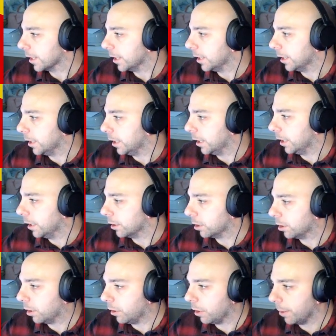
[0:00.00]
Uh,
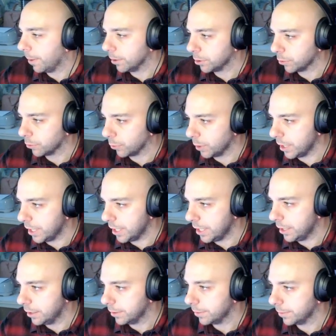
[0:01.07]
commercial
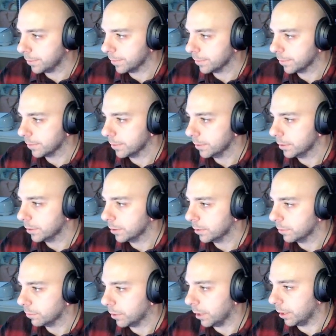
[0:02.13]
free.
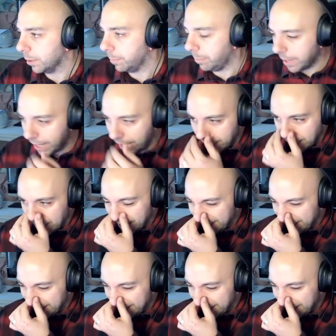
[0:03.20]
Want it big.